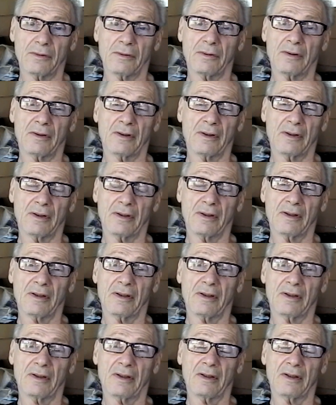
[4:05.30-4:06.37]

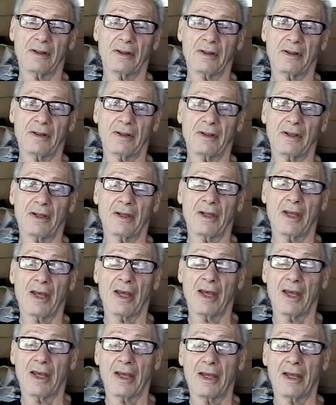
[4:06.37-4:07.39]
[no speech]